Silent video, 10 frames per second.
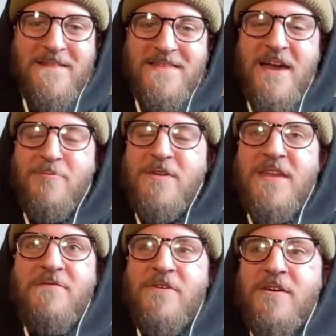Yeah, we're
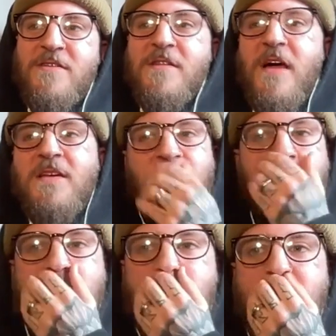never like
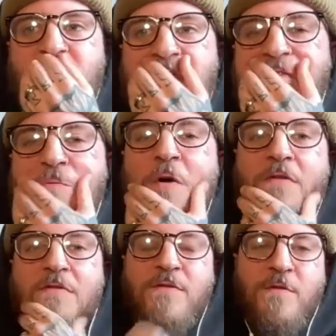trying to stick to
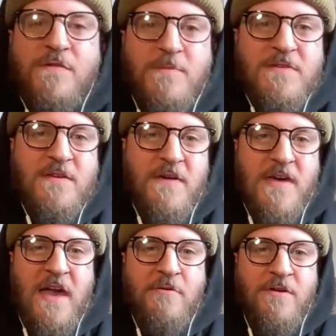one sort of
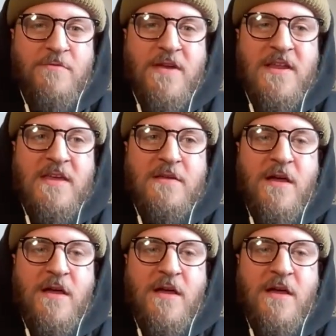specific area, really.